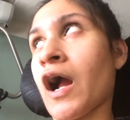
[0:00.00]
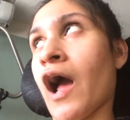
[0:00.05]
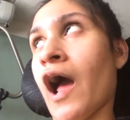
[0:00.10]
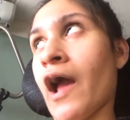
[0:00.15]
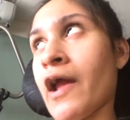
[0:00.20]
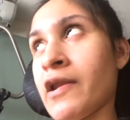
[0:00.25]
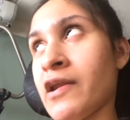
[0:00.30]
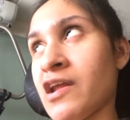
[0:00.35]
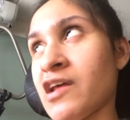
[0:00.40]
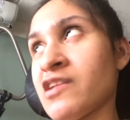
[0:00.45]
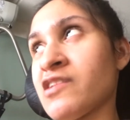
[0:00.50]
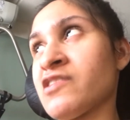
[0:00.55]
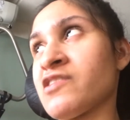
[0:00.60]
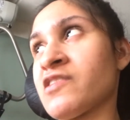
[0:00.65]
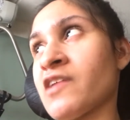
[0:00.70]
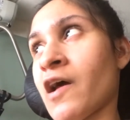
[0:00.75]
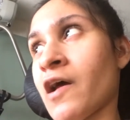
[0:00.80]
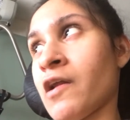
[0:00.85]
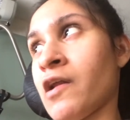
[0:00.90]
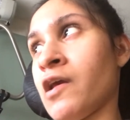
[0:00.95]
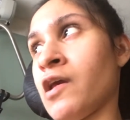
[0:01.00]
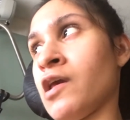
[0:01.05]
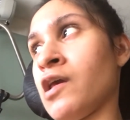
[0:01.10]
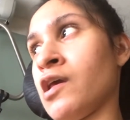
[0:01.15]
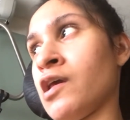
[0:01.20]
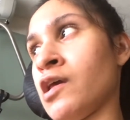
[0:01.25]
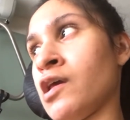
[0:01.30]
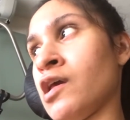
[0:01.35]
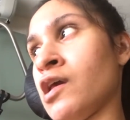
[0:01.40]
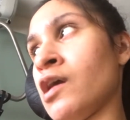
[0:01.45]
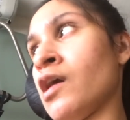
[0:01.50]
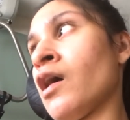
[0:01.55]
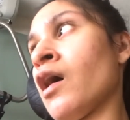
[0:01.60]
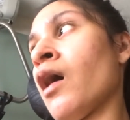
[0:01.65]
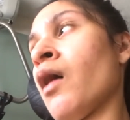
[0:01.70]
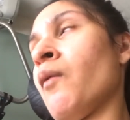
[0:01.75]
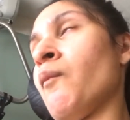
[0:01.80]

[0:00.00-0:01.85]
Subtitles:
I did study